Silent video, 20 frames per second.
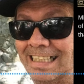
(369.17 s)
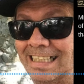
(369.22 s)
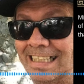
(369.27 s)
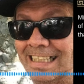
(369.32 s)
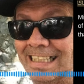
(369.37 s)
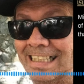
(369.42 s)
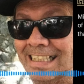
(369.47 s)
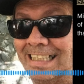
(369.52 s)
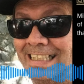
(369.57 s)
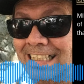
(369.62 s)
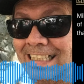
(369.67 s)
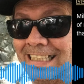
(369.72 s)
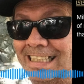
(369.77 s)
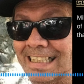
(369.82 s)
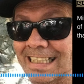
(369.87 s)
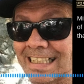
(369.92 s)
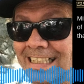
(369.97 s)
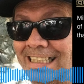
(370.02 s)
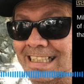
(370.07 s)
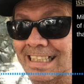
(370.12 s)

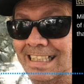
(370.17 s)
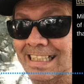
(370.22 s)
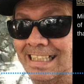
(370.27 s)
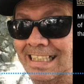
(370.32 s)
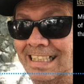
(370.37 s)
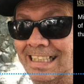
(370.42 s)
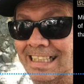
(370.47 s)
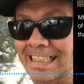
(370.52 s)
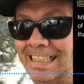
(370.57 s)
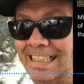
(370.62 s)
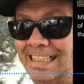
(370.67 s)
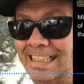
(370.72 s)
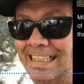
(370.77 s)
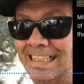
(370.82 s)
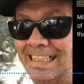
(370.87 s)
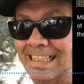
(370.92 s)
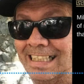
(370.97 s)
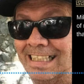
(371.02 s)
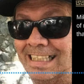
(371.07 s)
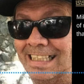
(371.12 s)
minor stuff.
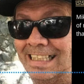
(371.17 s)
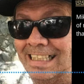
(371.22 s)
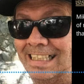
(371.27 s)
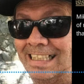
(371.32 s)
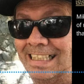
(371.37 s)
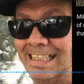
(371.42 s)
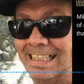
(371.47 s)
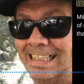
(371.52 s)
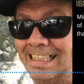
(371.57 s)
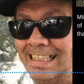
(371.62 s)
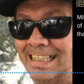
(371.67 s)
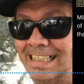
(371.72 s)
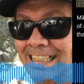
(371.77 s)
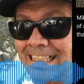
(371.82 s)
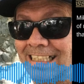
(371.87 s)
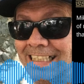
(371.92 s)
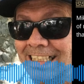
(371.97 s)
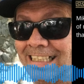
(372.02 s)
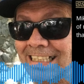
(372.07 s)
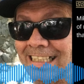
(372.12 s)

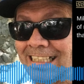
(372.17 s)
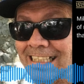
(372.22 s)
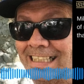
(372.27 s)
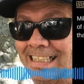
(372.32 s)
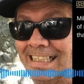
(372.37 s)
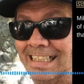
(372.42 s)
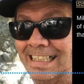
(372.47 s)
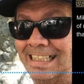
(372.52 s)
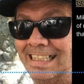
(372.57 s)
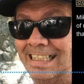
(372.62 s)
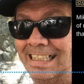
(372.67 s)
And